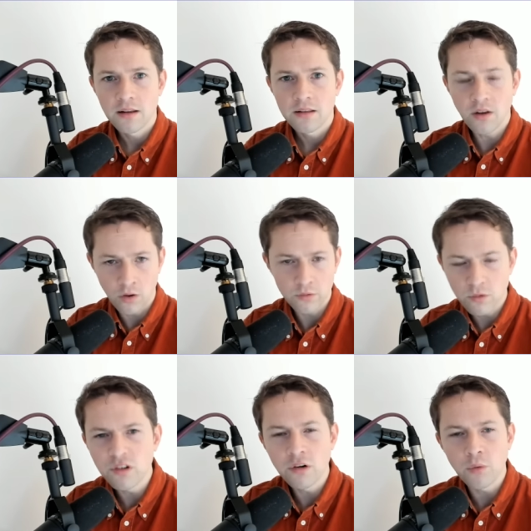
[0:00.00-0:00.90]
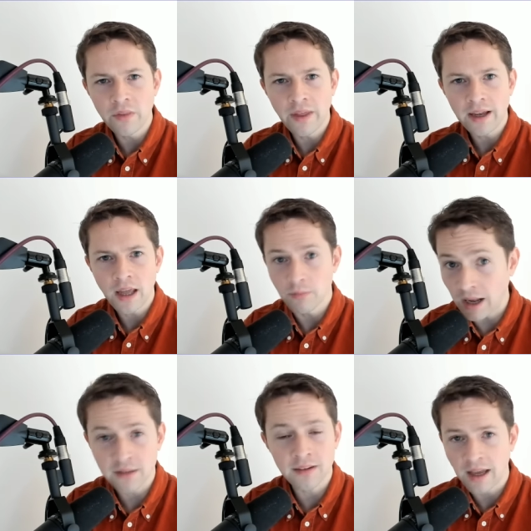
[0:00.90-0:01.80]
that Arsenal should have won that game
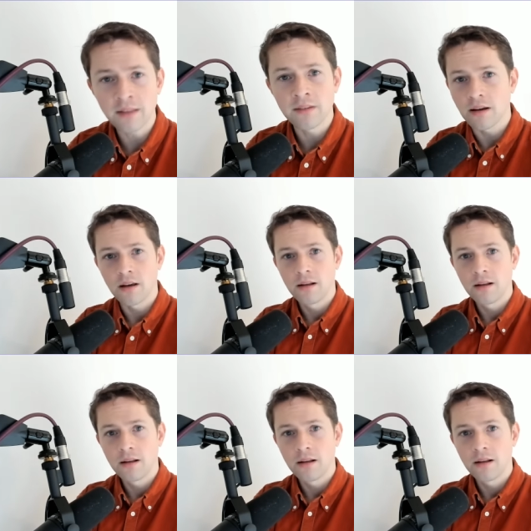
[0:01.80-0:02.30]
at a canter.